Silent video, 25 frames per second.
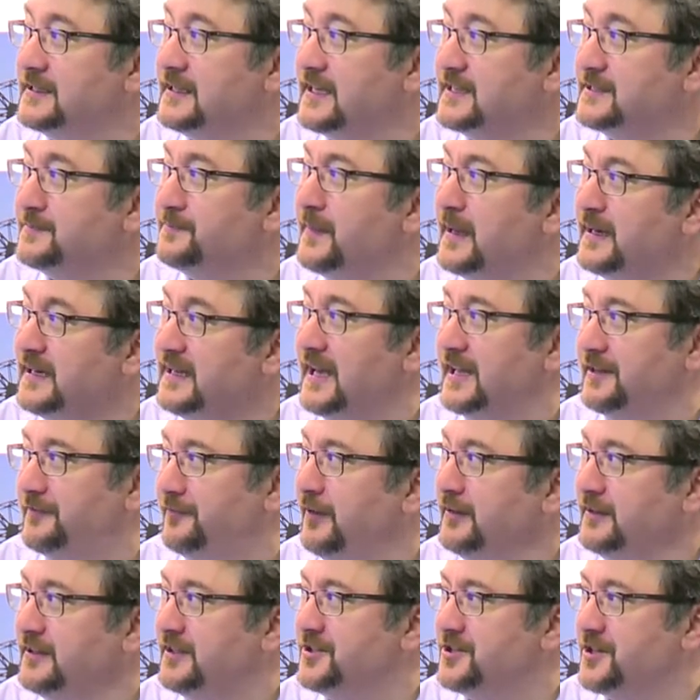has many
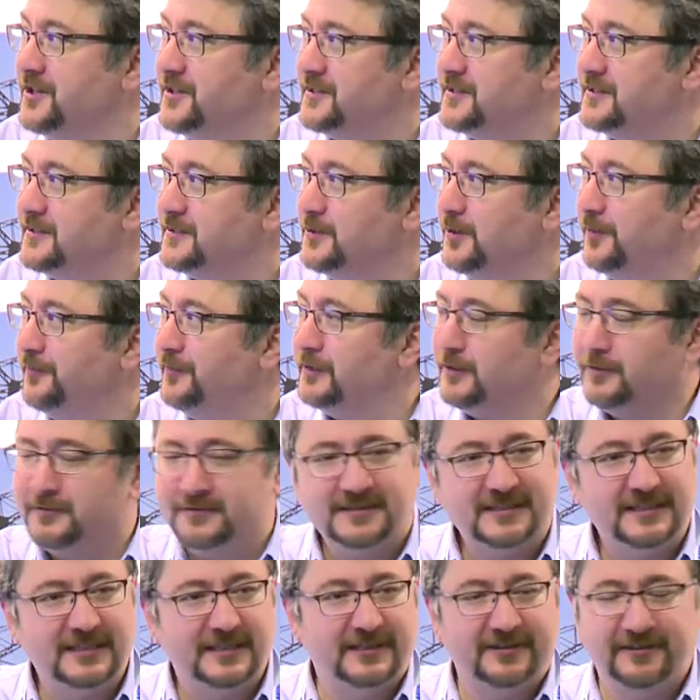advantages. So we don't
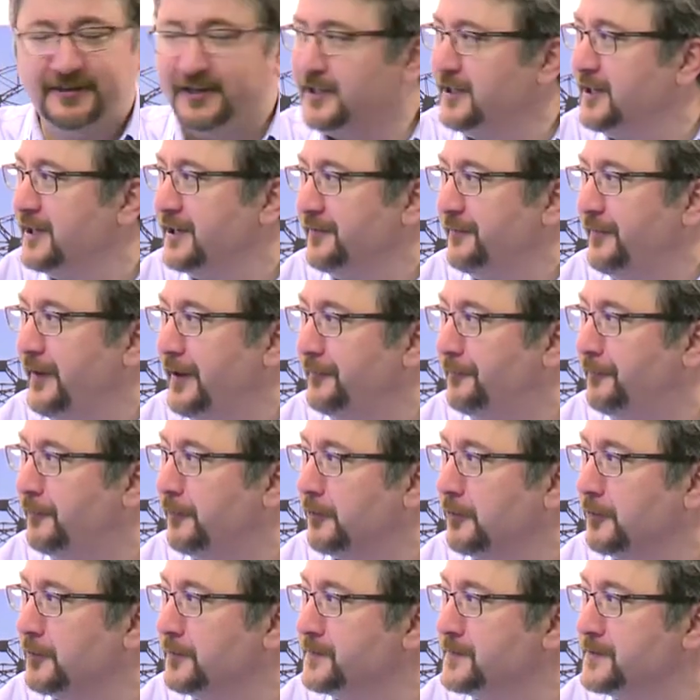see ringing
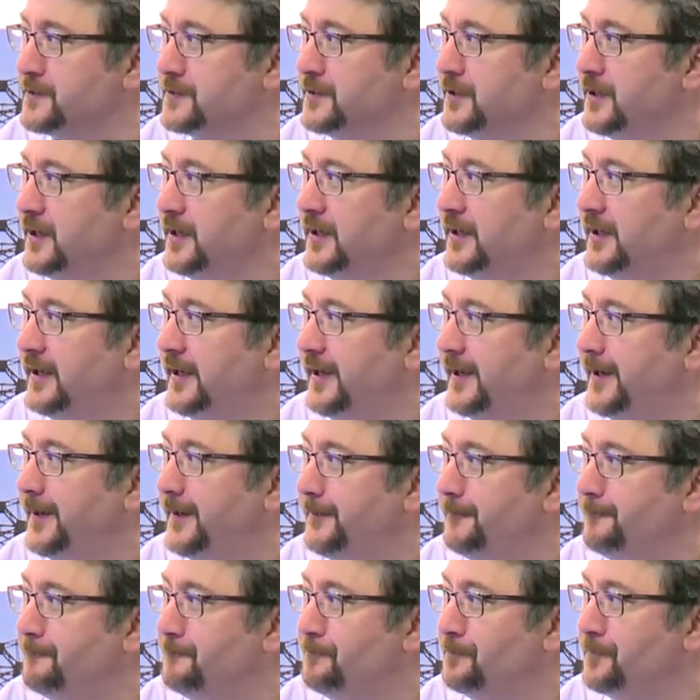waveforms.
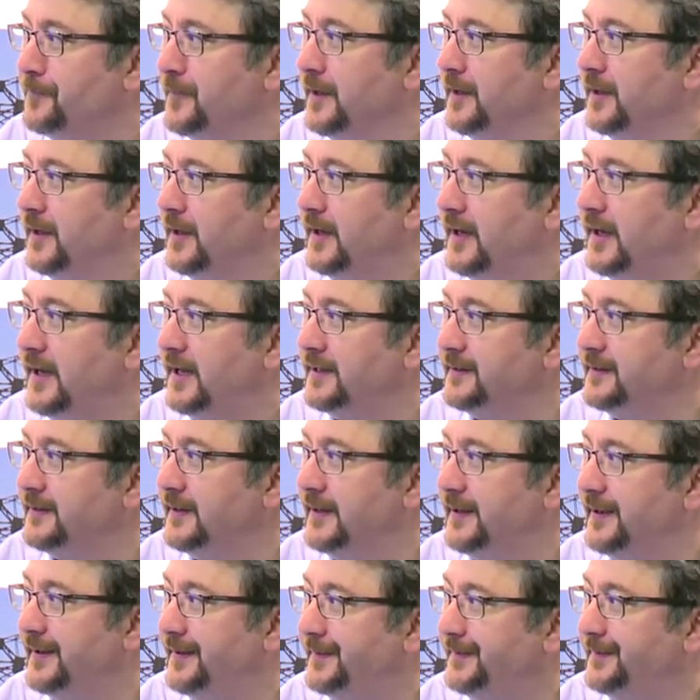And
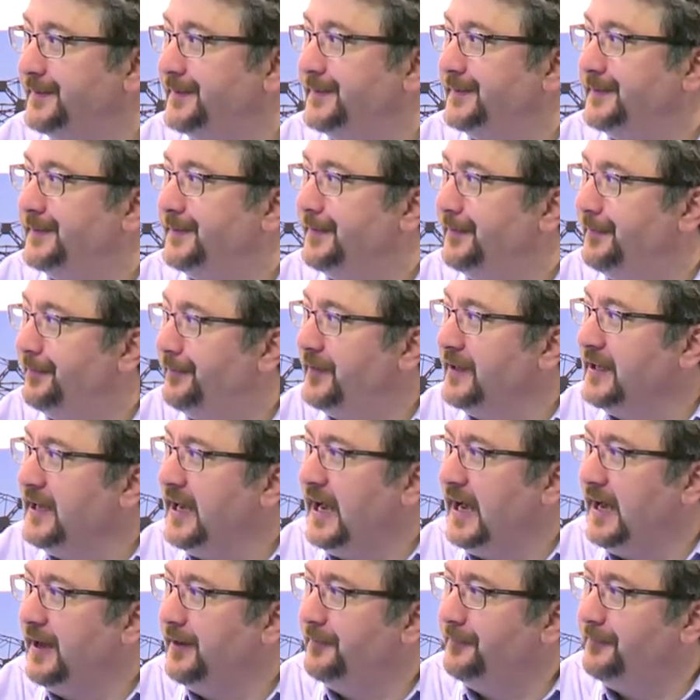we
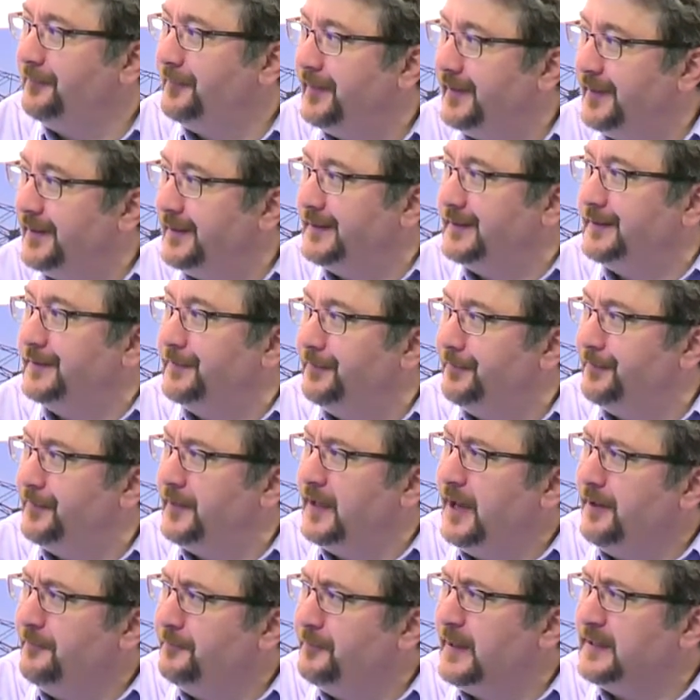have
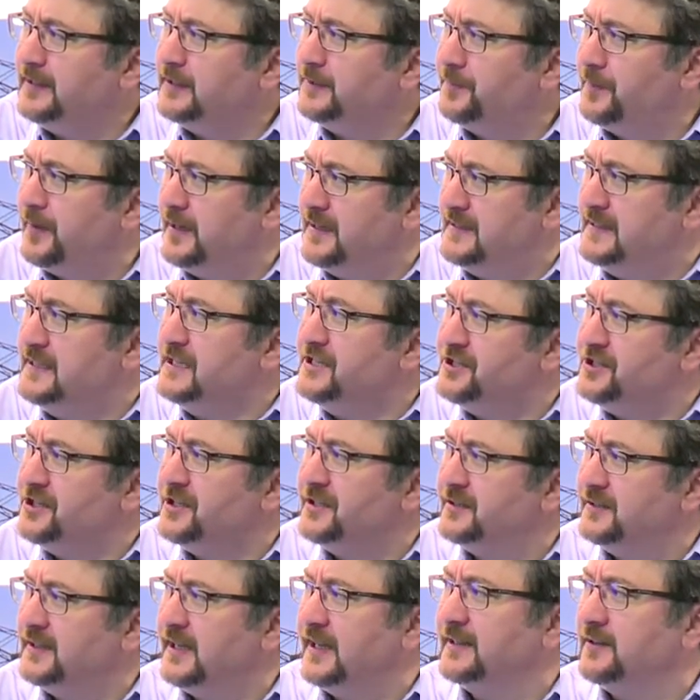better
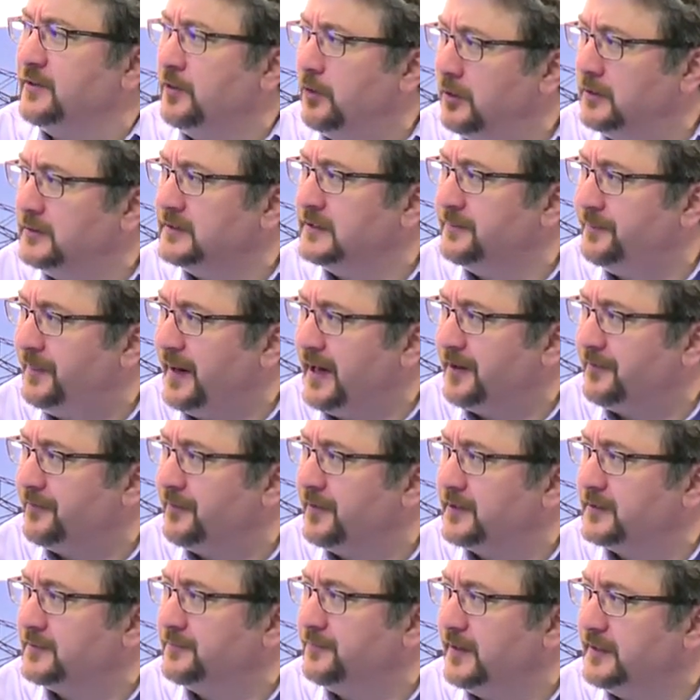precision than Euler
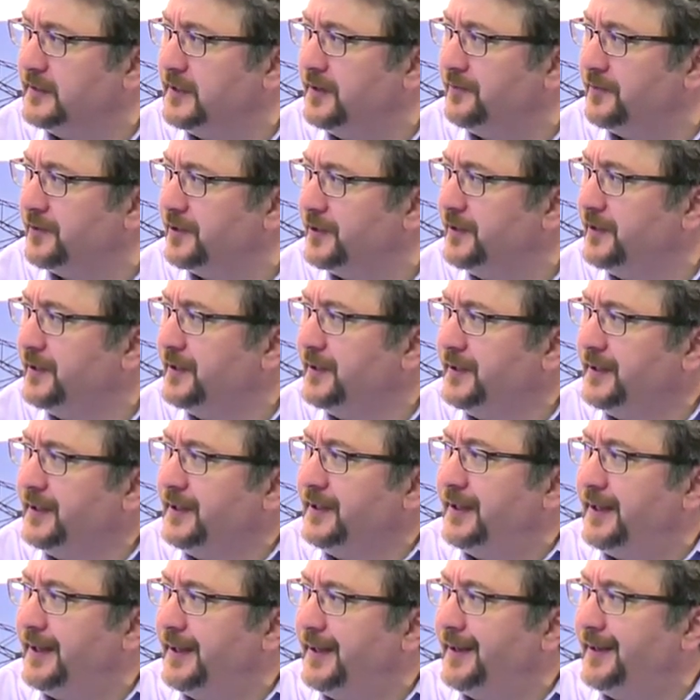backward, whatever.
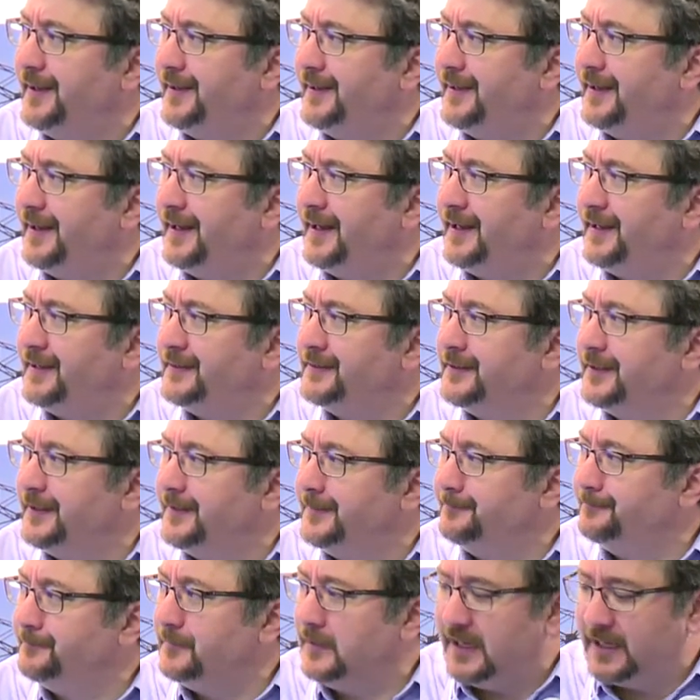
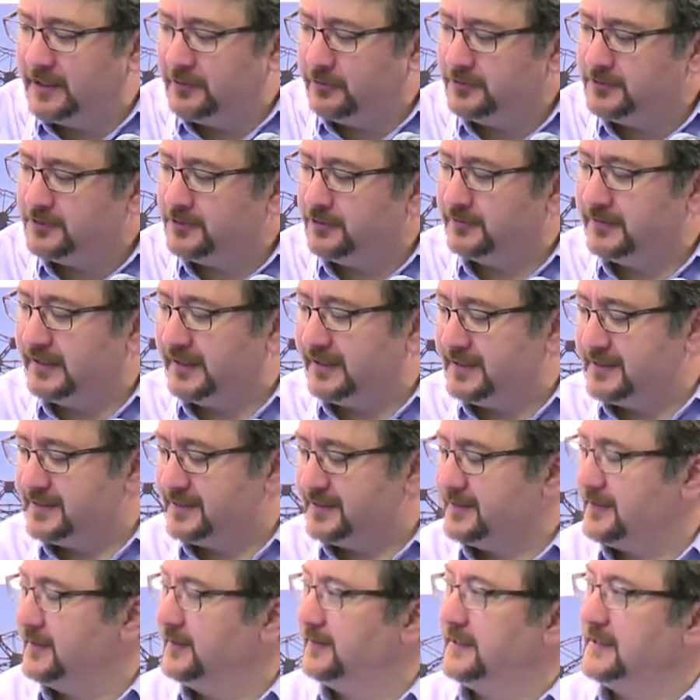And also there
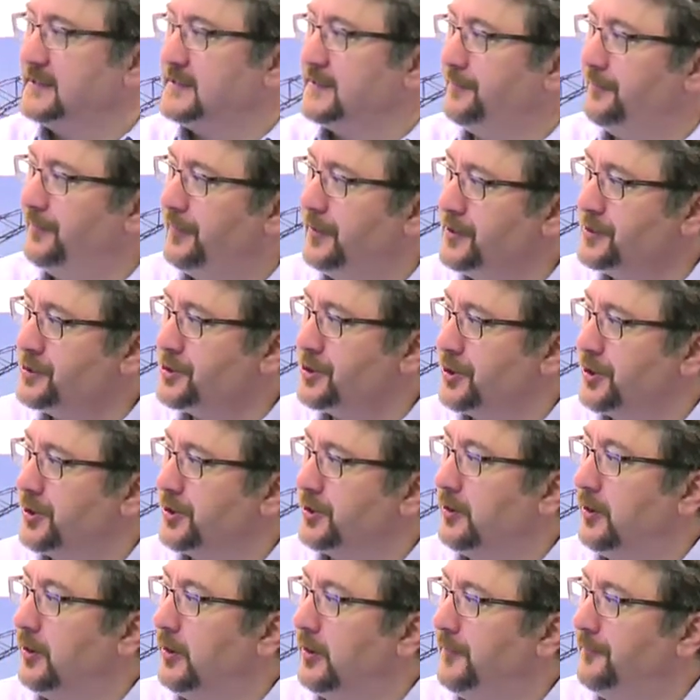is this
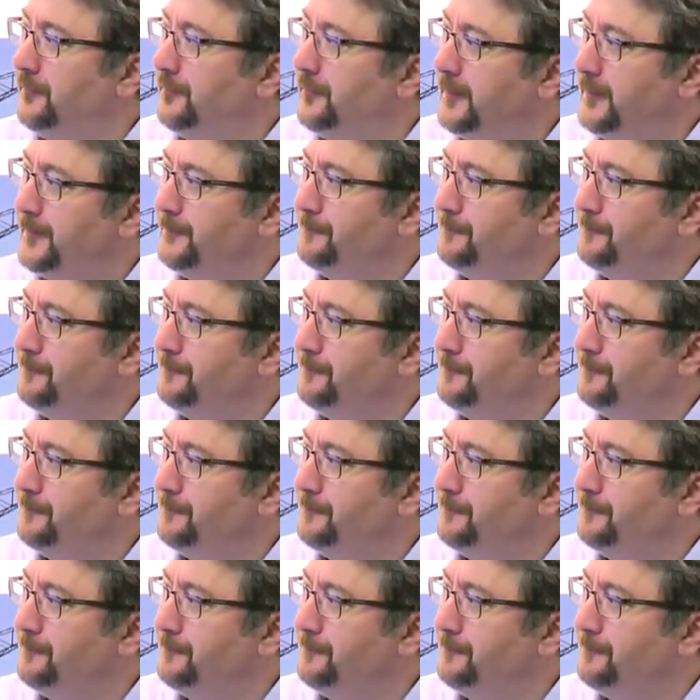feature of,